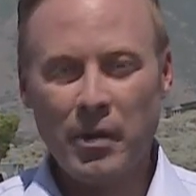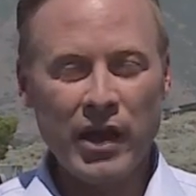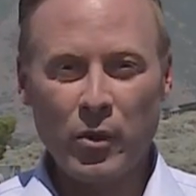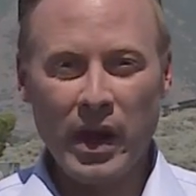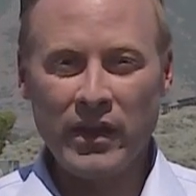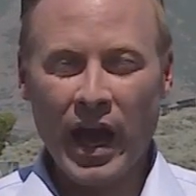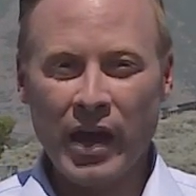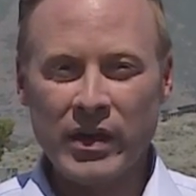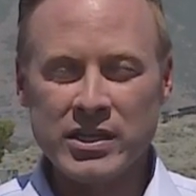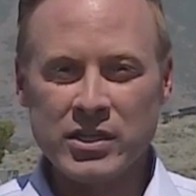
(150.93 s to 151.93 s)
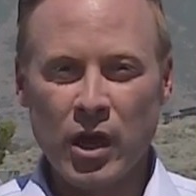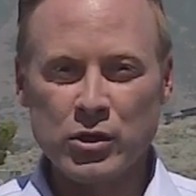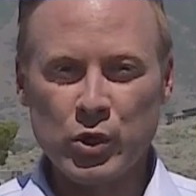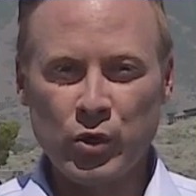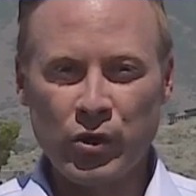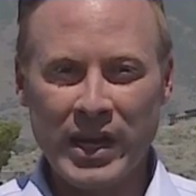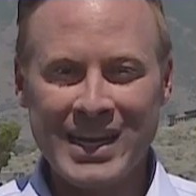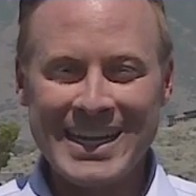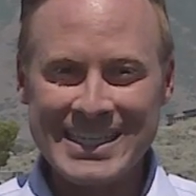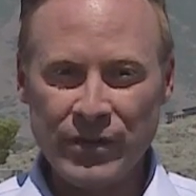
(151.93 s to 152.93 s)
By the way, the IRS is also
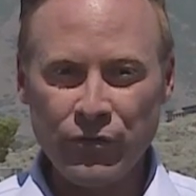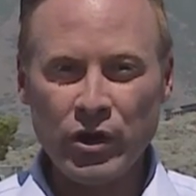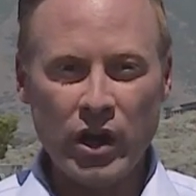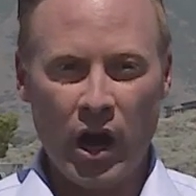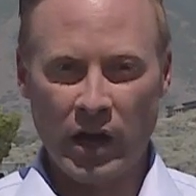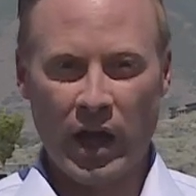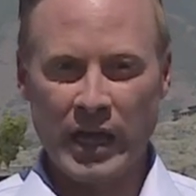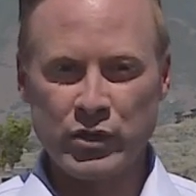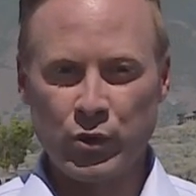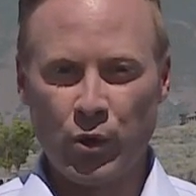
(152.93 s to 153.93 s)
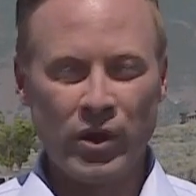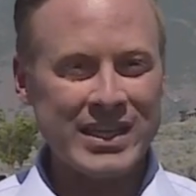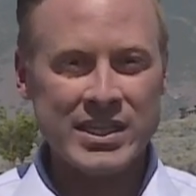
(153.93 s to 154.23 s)
creating a different online tool.